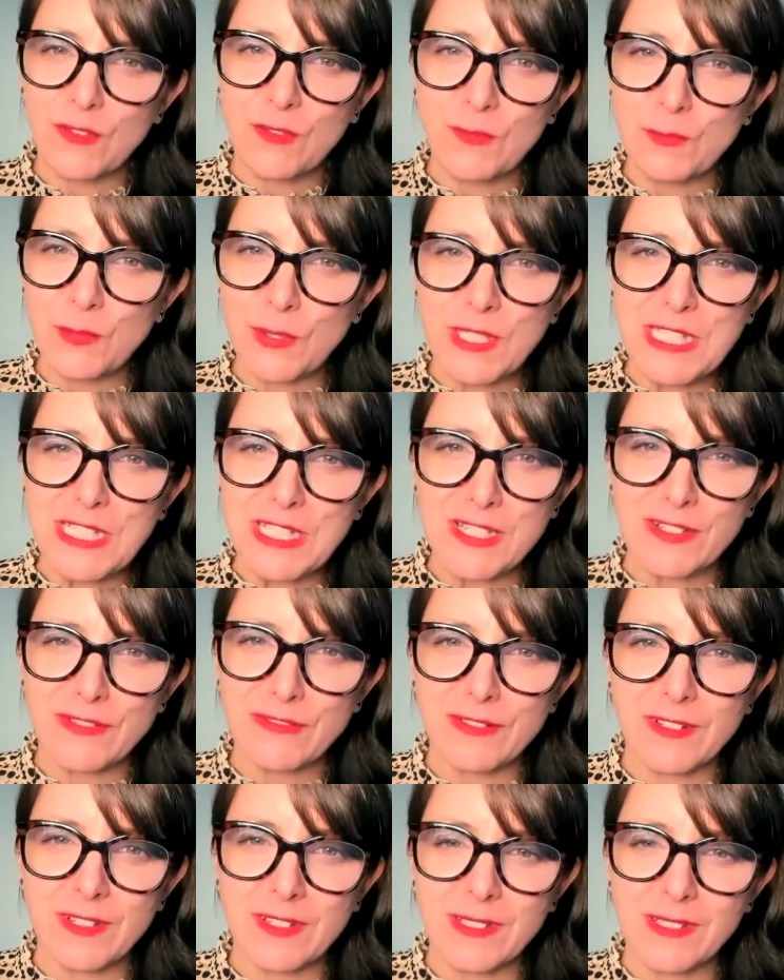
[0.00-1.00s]
pretty
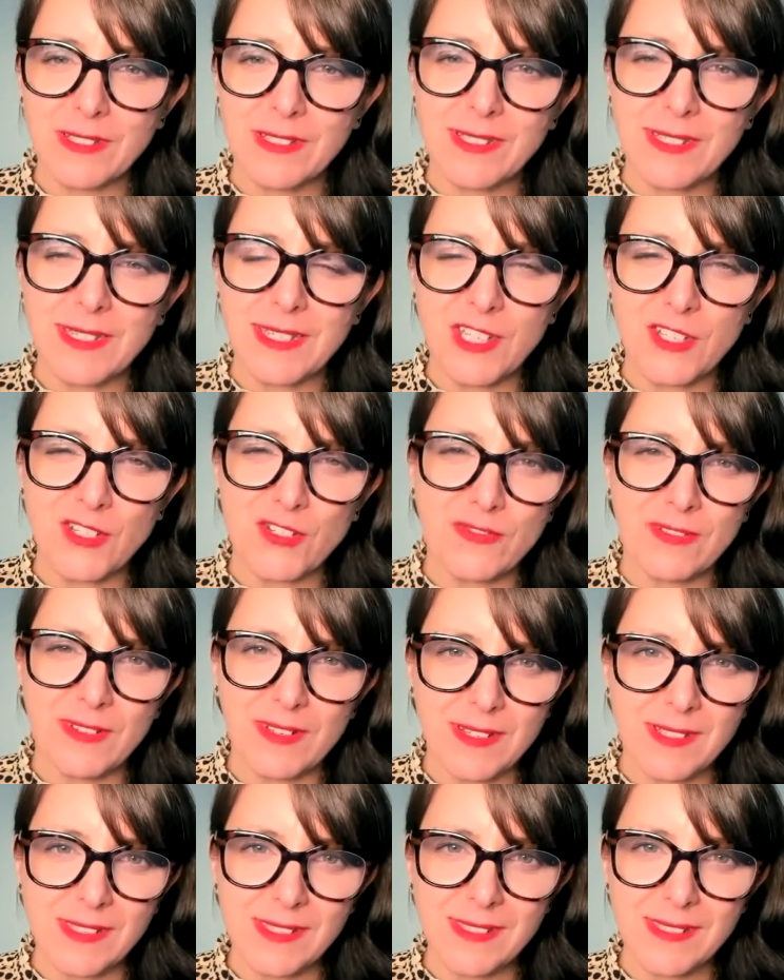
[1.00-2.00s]
different to each of
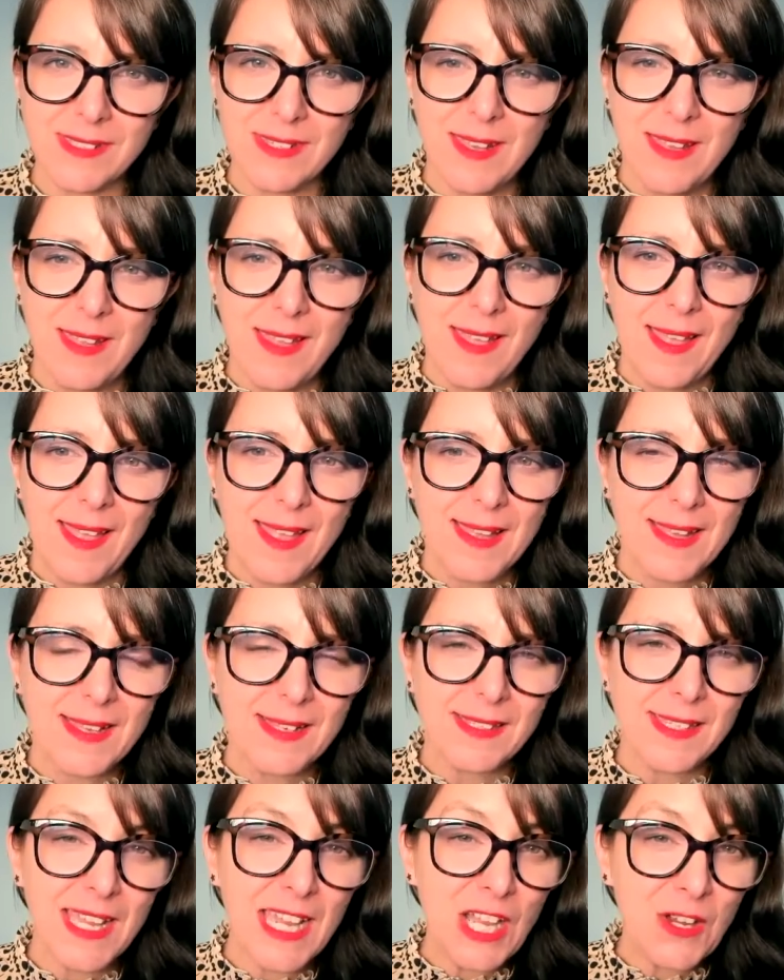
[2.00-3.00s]
us,
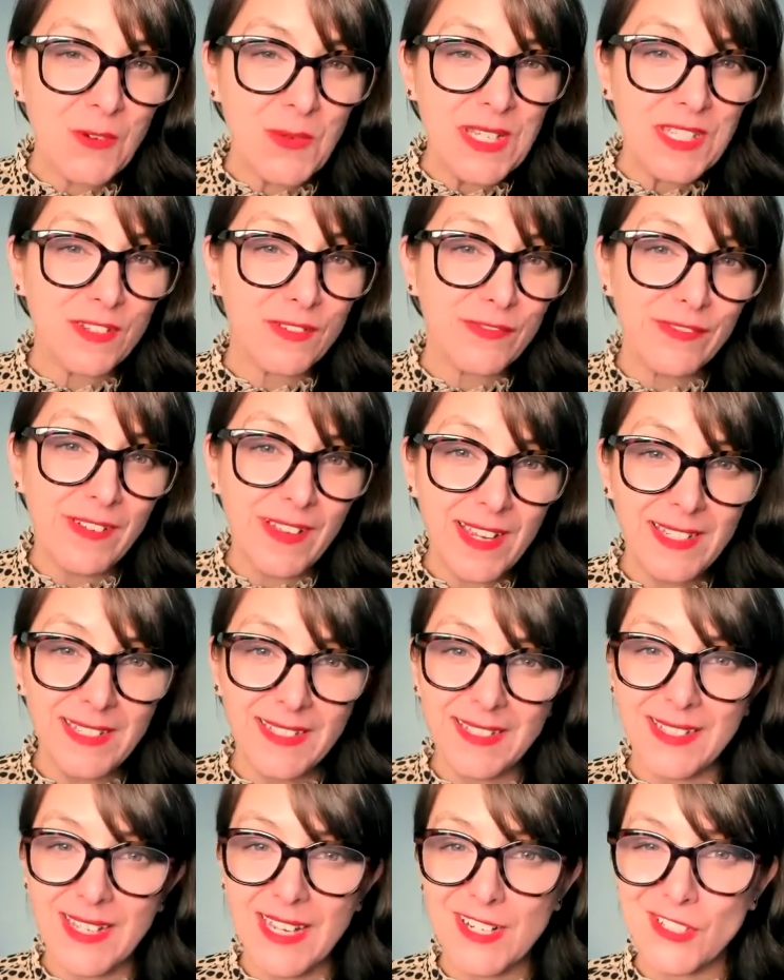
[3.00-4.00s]
and how we define
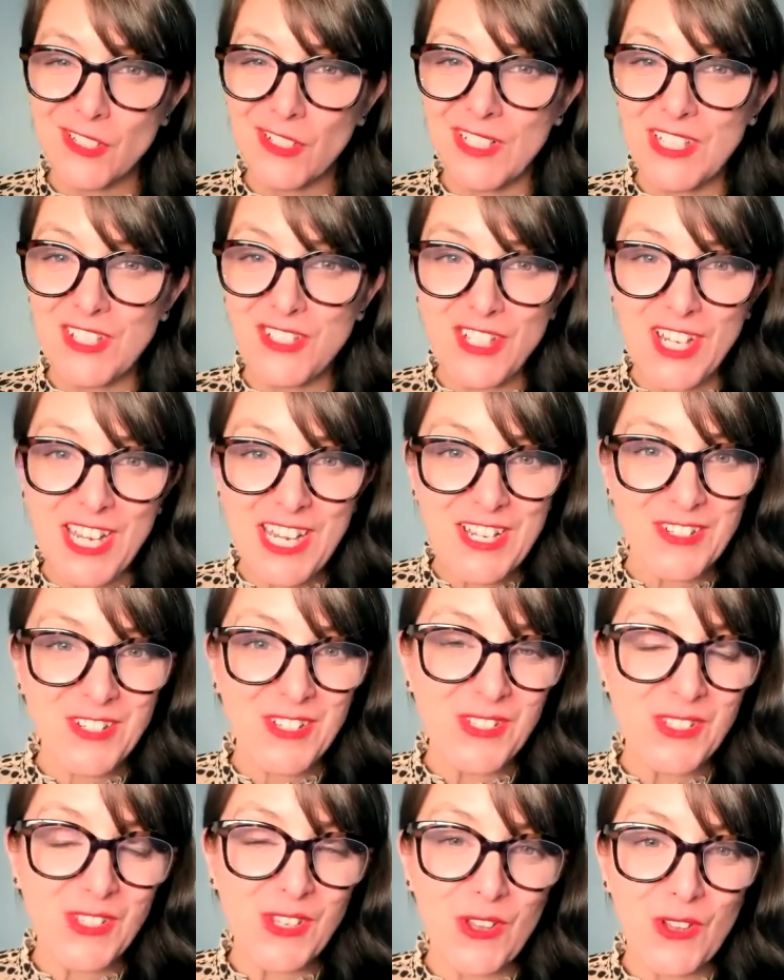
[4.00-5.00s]
it actually
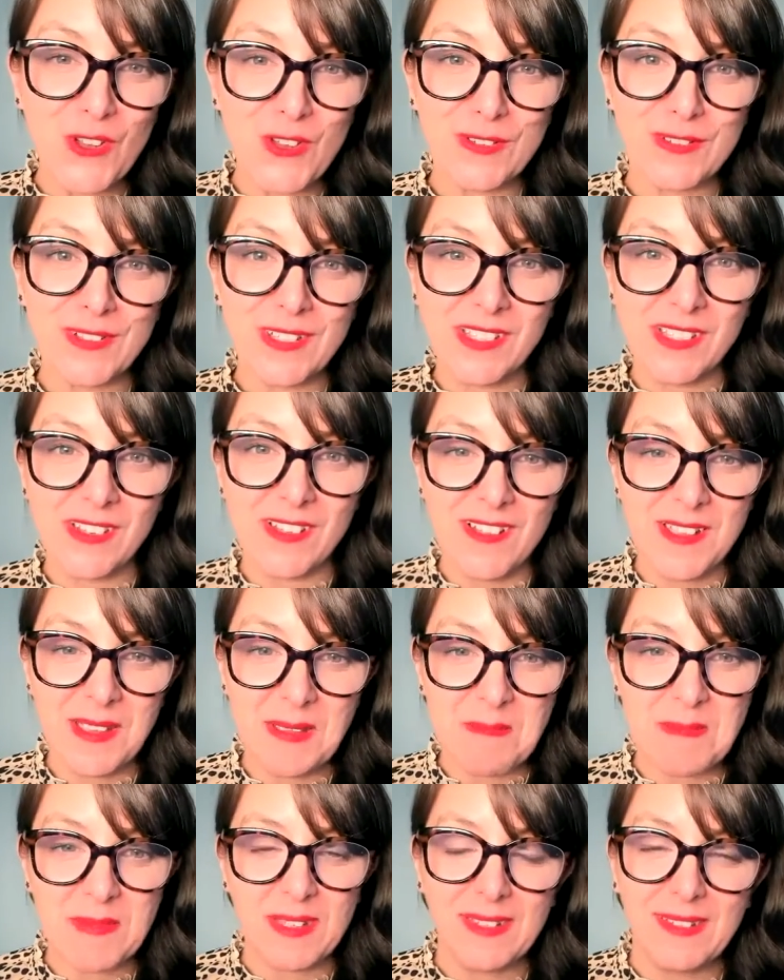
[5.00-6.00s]
changes over
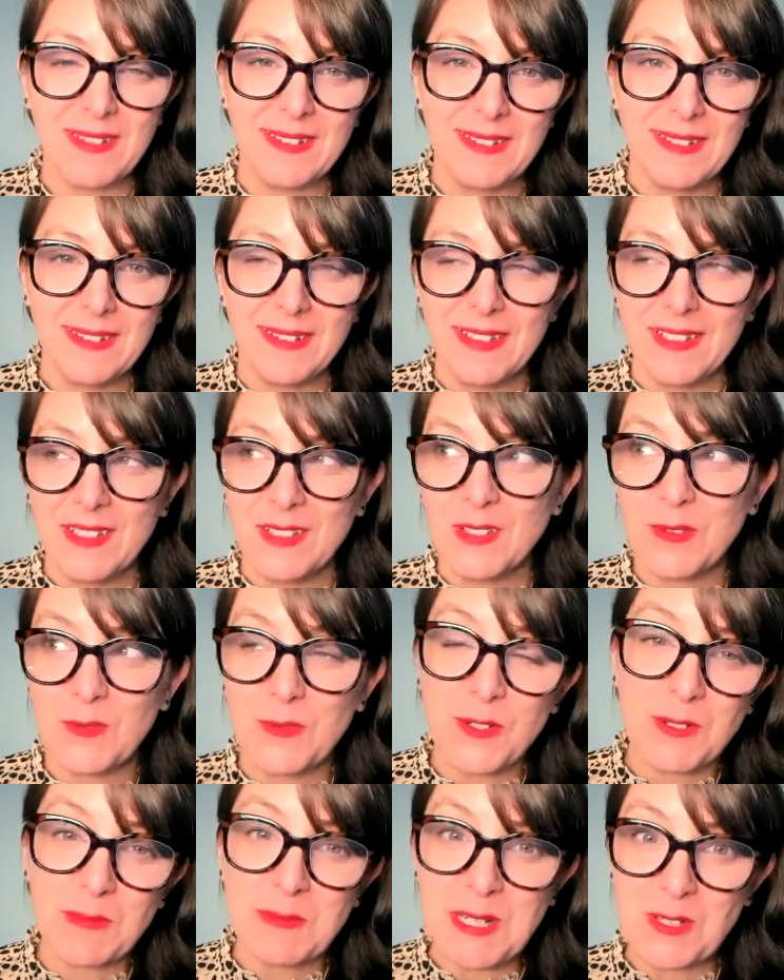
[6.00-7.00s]
time.
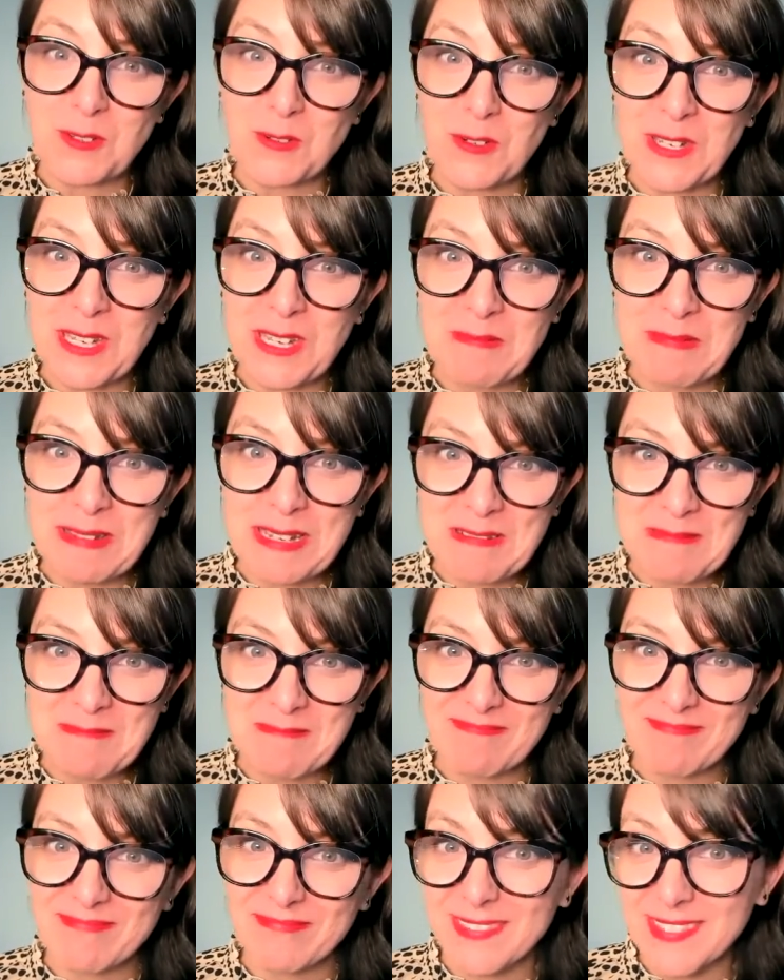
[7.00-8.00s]
What am I talking about?
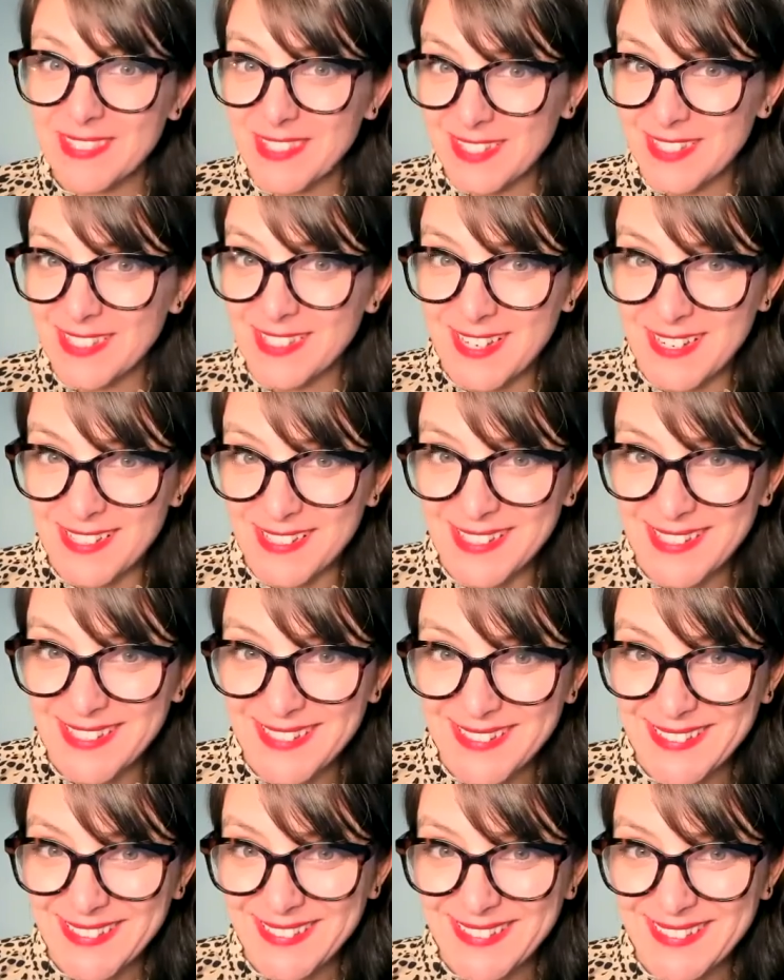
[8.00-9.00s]
Success.